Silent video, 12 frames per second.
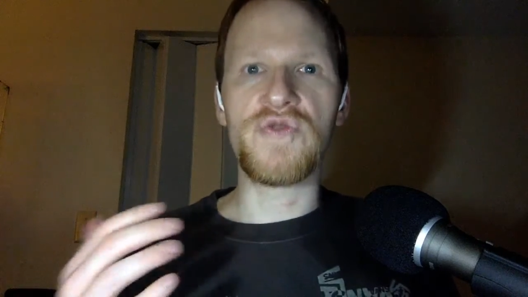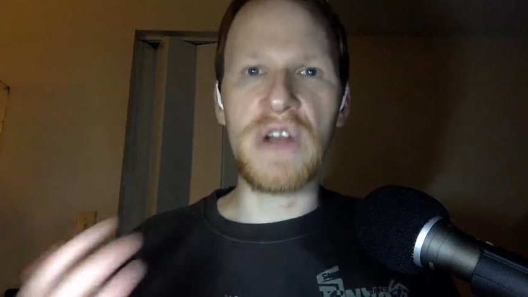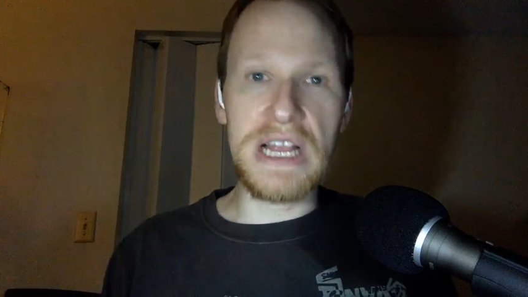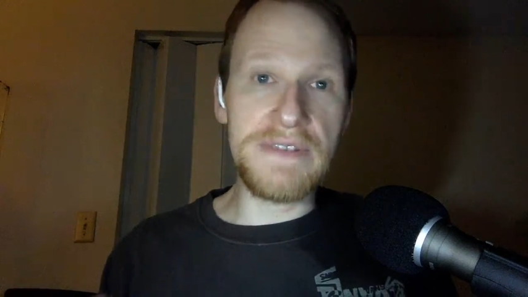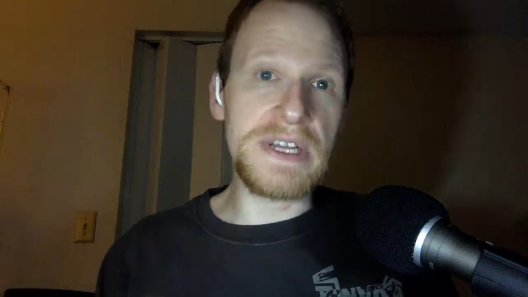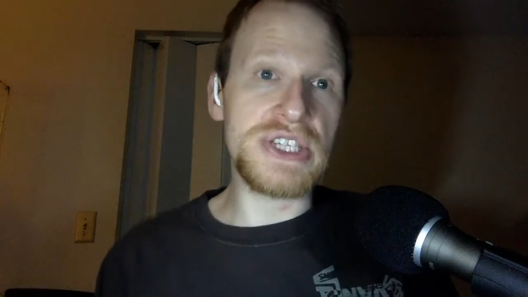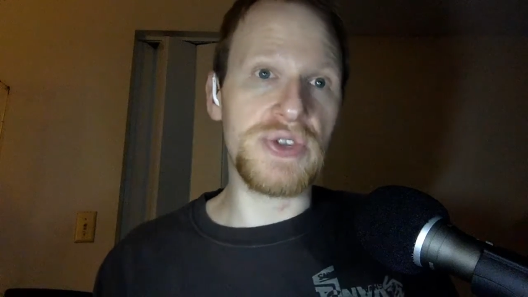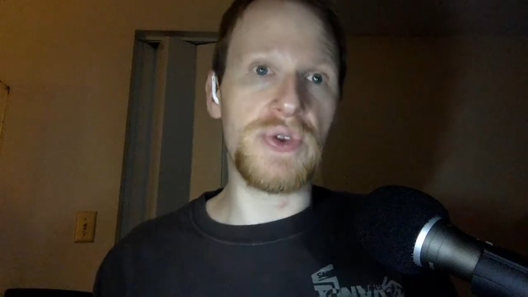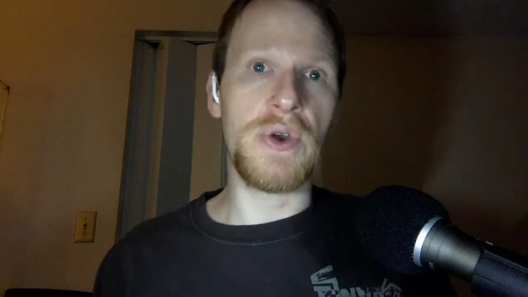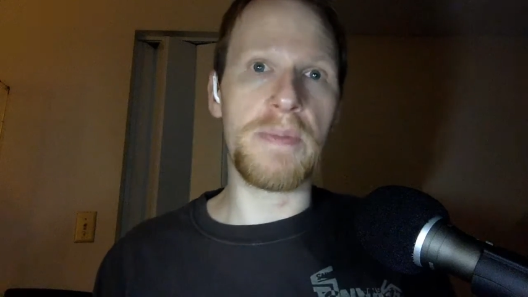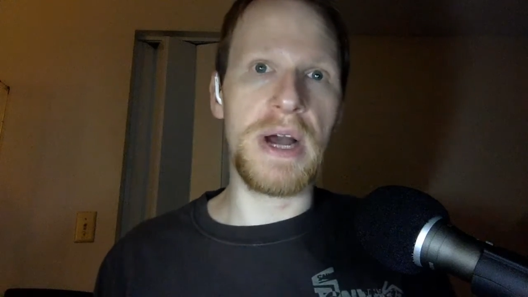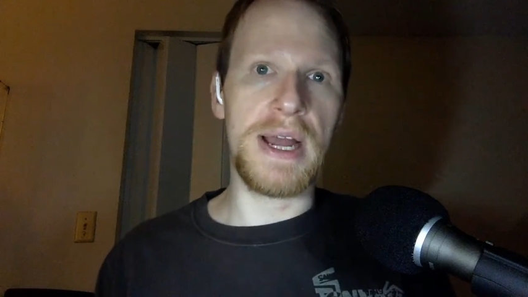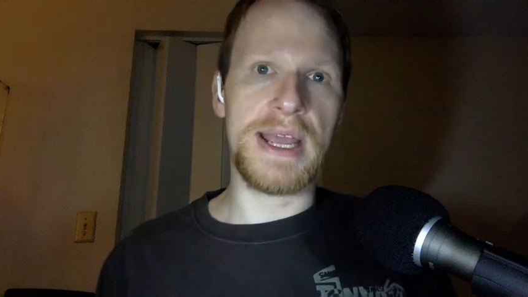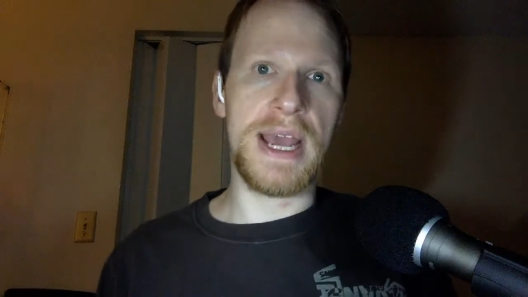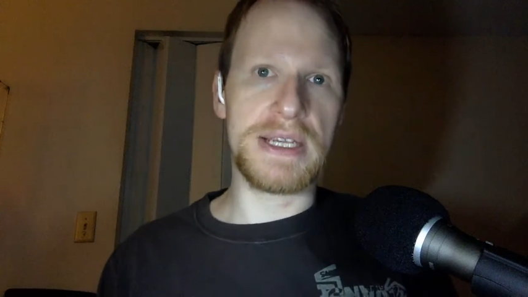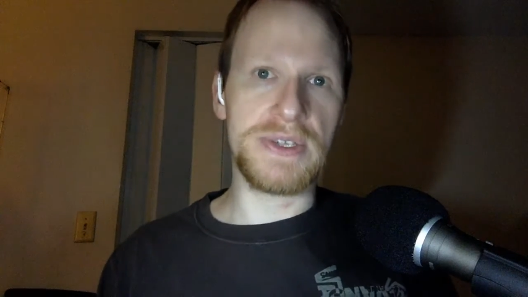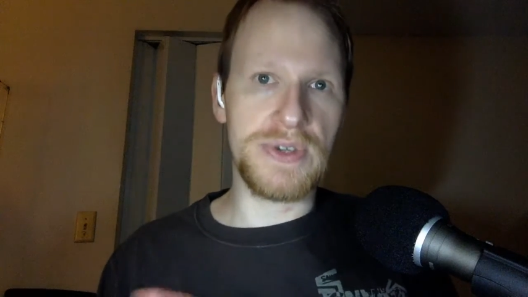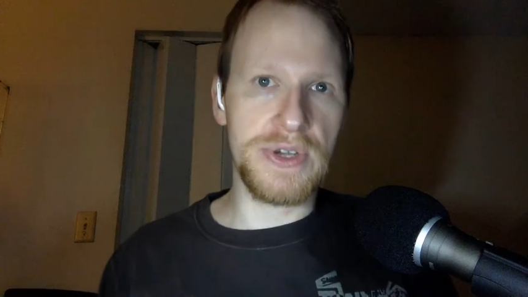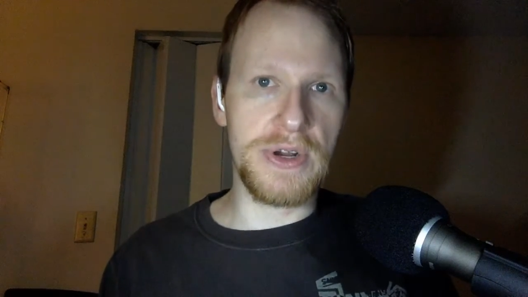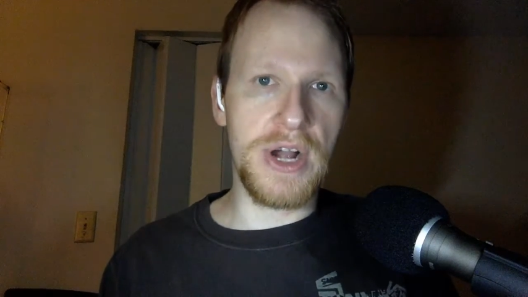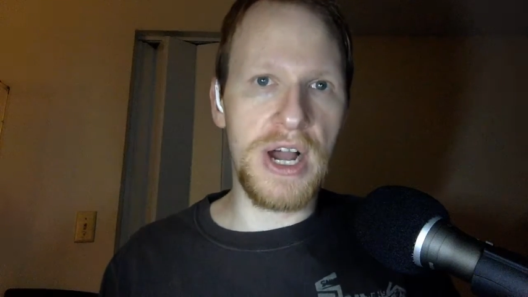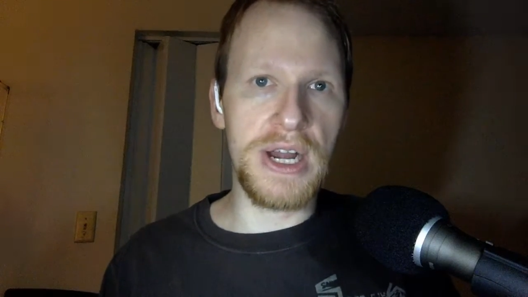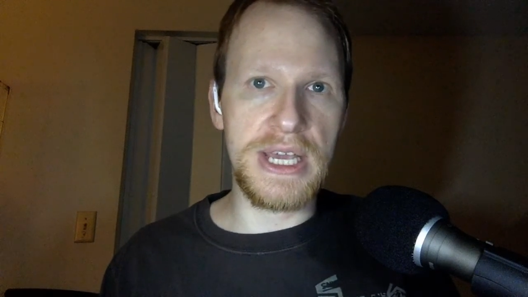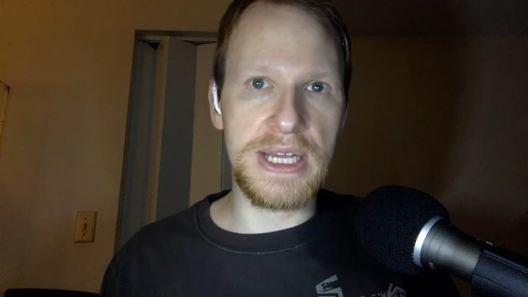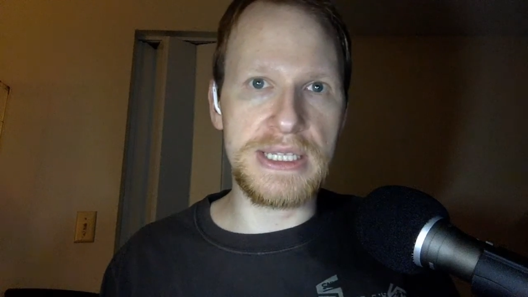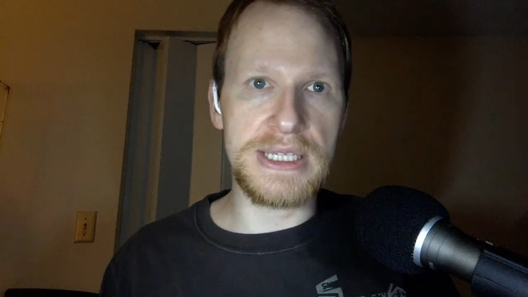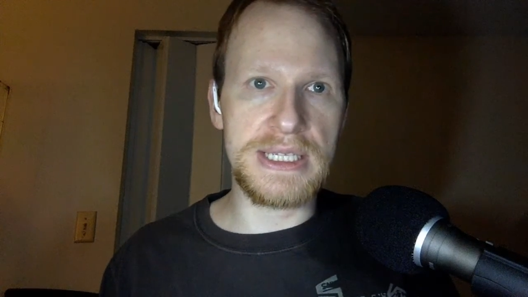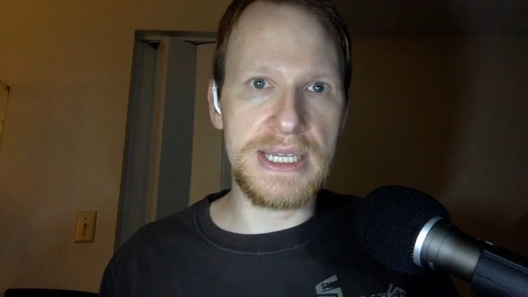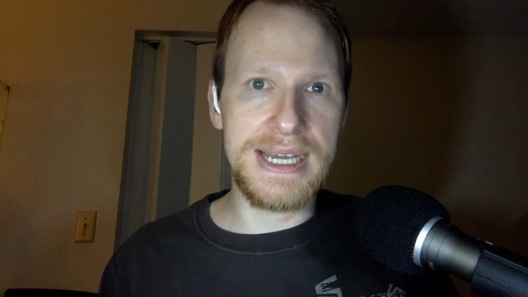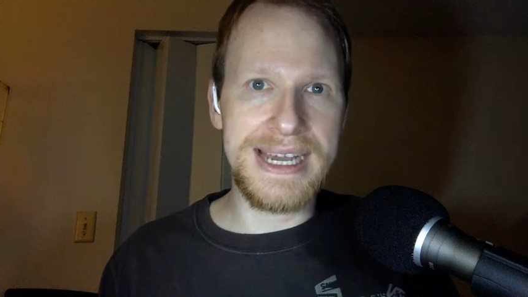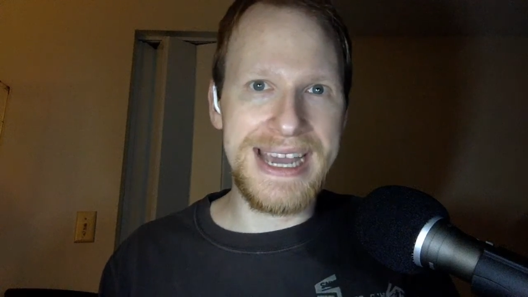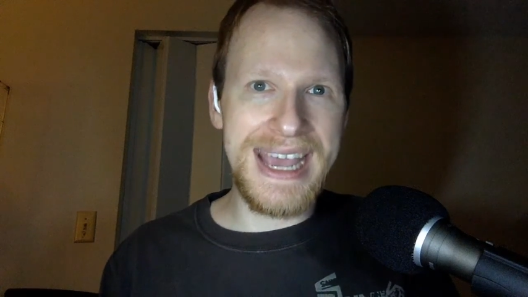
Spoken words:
relevant to your podcast or your audience